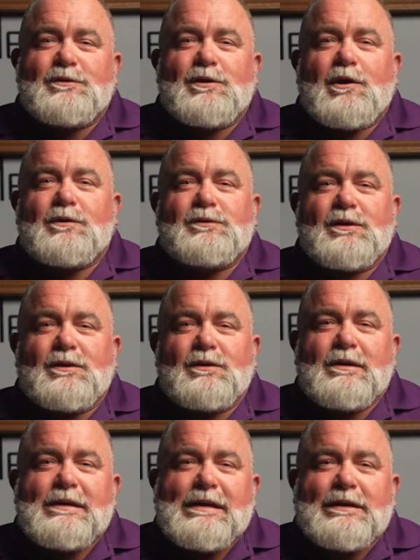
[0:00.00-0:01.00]
Church,
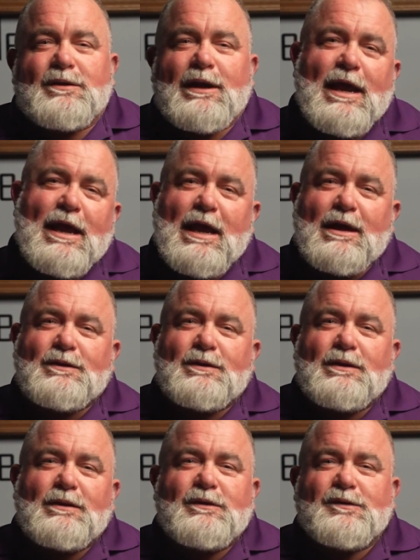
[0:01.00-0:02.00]
and today
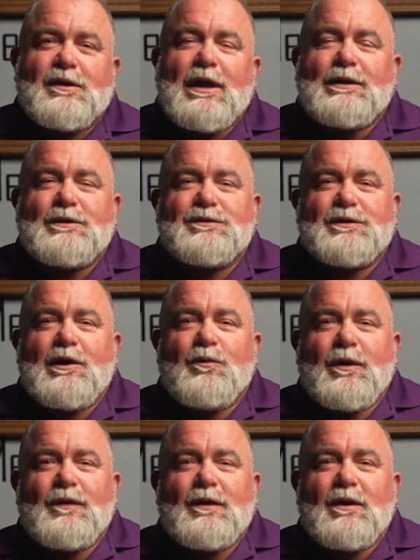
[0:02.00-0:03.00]
I'd just like to share
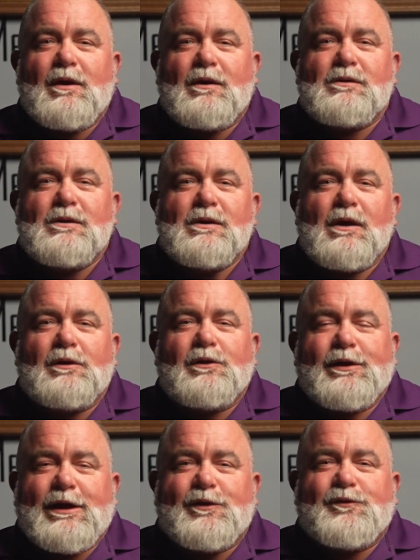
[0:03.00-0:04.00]
with you a
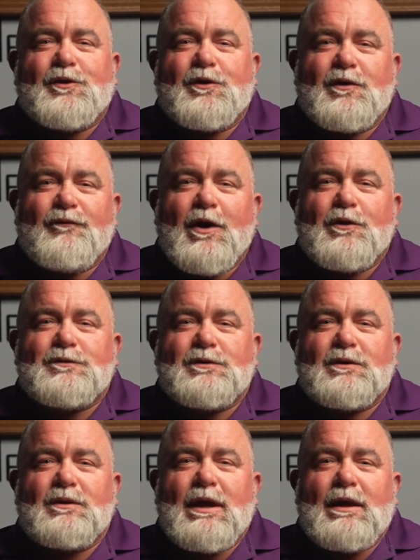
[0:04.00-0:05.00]
little Easter
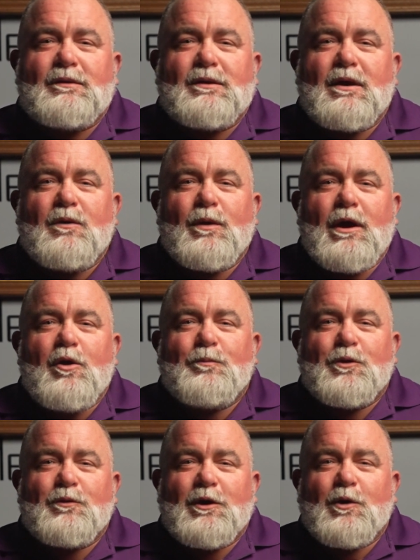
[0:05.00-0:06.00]
devotion that uh, we
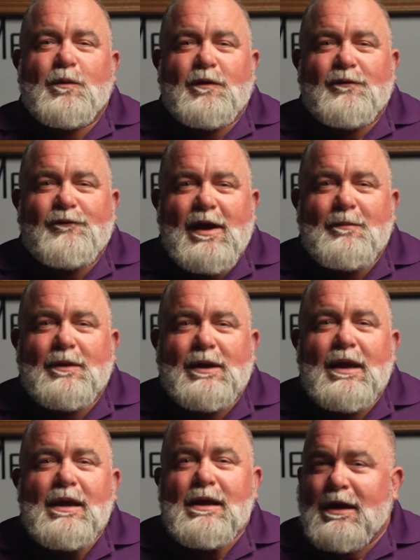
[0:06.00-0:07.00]
hope you'll do with your family
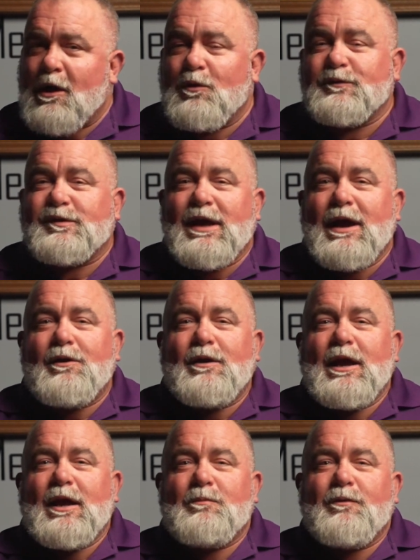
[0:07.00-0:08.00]
on
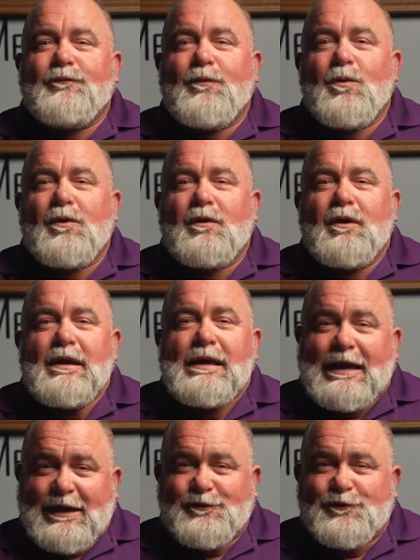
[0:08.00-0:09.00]
Saturday before
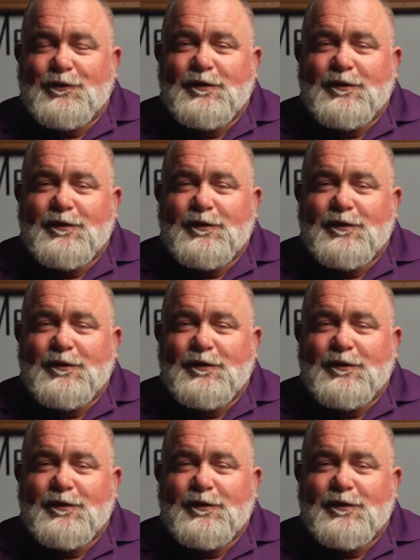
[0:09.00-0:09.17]
Easter